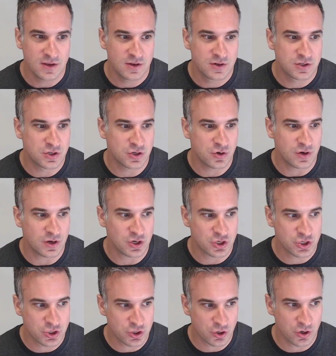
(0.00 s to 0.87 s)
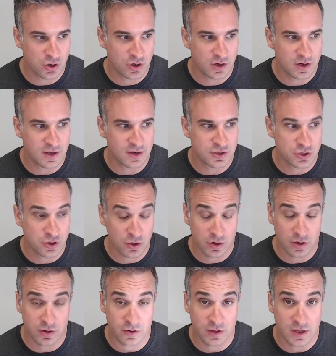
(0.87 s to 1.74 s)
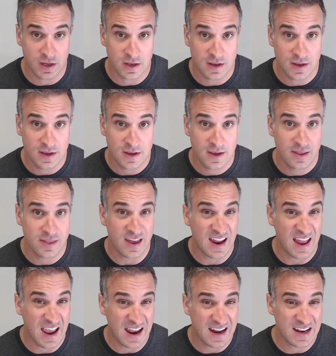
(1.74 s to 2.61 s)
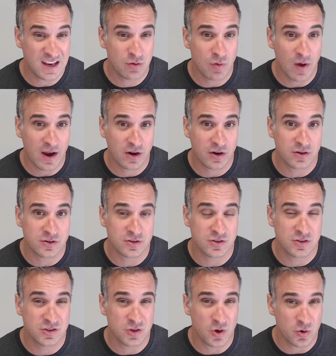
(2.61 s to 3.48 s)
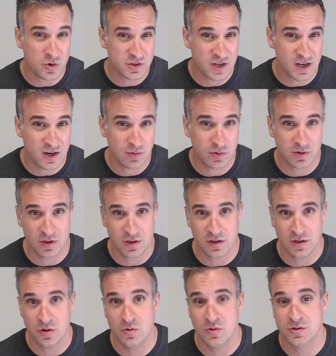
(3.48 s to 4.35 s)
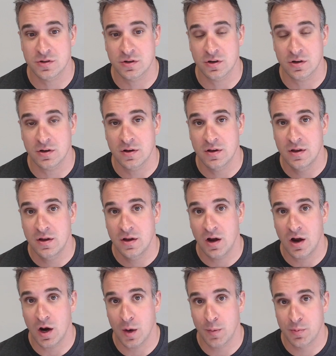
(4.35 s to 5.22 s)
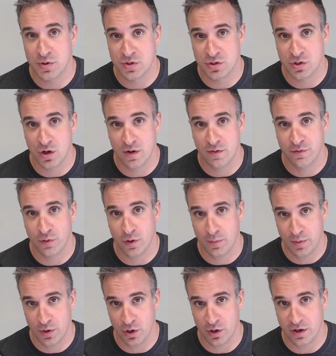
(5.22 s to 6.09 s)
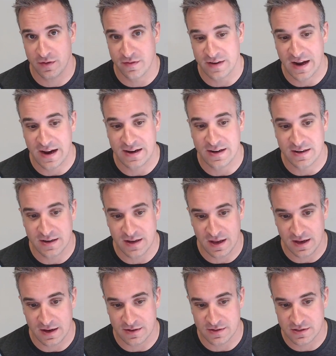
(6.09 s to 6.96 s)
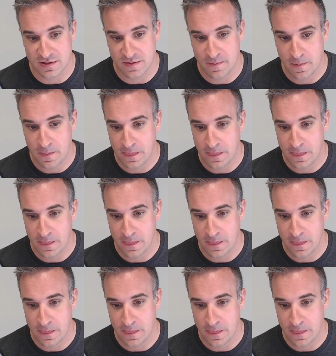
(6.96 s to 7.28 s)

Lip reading: to ensure internally that any records associated with the user are preserved for a period of 90 days.